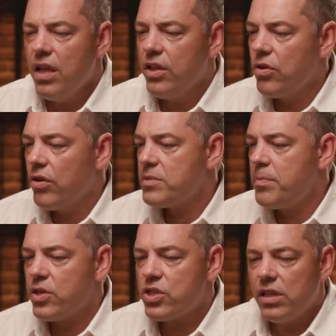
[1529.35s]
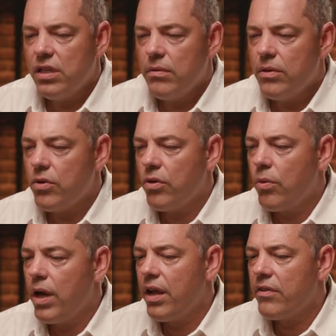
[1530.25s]
you know, especially, you know,
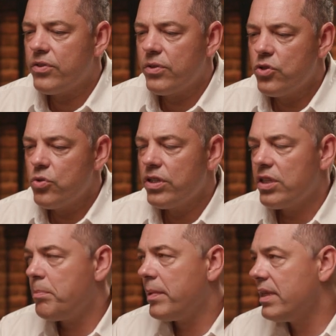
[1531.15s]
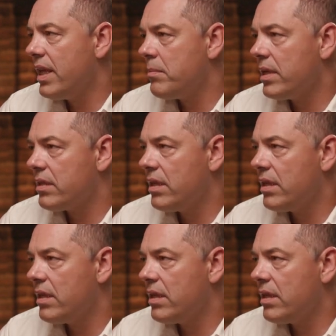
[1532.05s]
right after and during the pandemic,